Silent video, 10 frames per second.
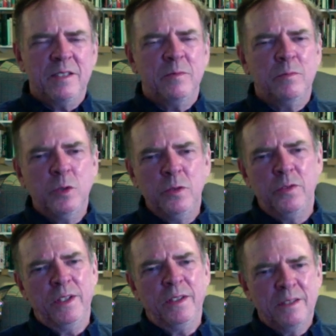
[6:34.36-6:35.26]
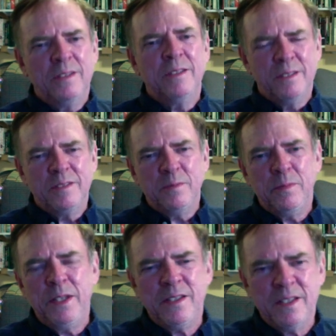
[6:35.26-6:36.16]
moving
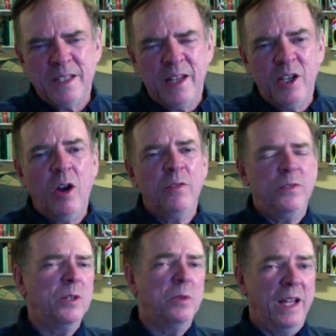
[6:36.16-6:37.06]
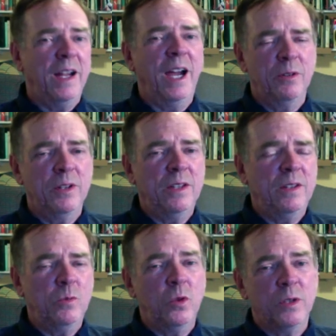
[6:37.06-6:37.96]
pieces. And they are filled with that irony
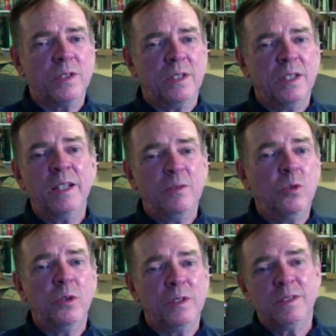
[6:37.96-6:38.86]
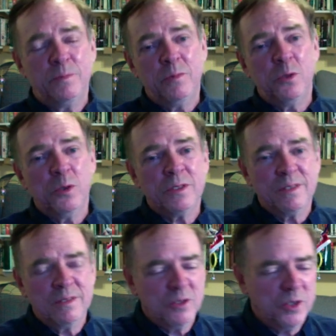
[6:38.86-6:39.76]
that war is kind. War
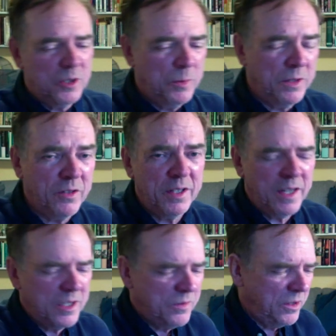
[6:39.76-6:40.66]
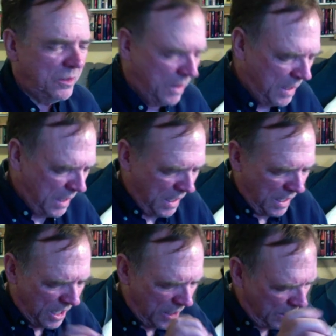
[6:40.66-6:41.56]
is going to be very nice for you.
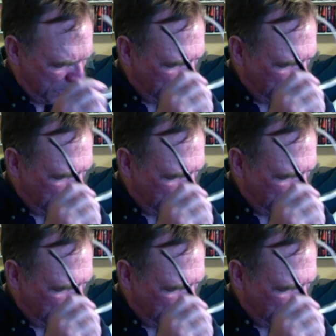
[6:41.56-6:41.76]
I want